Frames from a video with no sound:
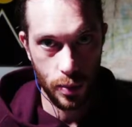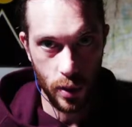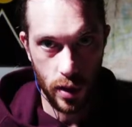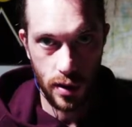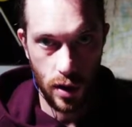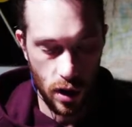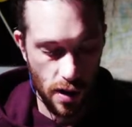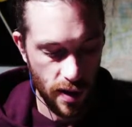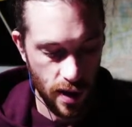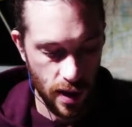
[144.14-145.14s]
suppose,
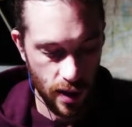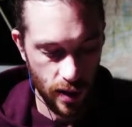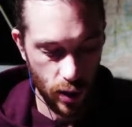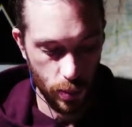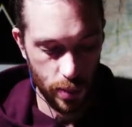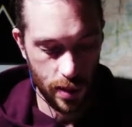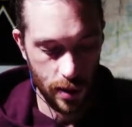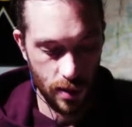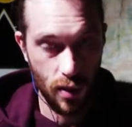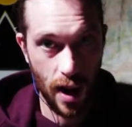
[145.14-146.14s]
or the up to
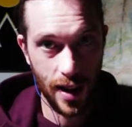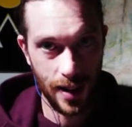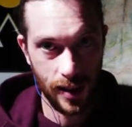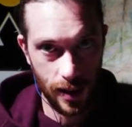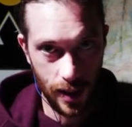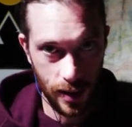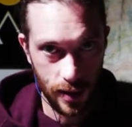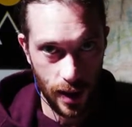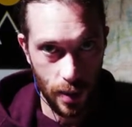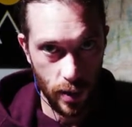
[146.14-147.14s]
the right
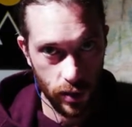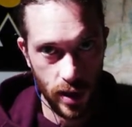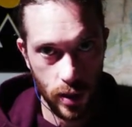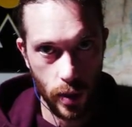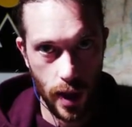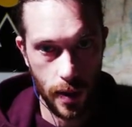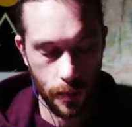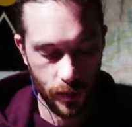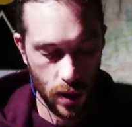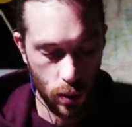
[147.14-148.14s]
is our grid square
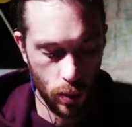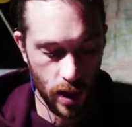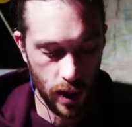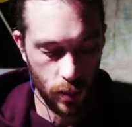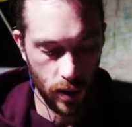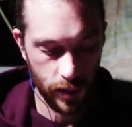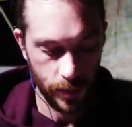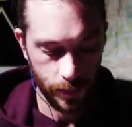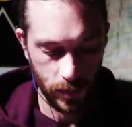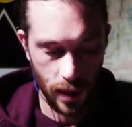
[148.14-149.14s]
that we're working with.
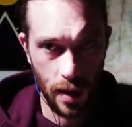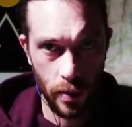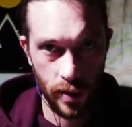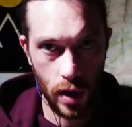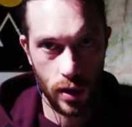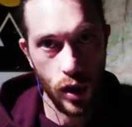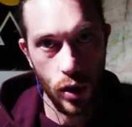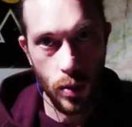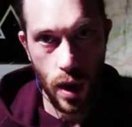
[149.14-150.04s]
Now we've got two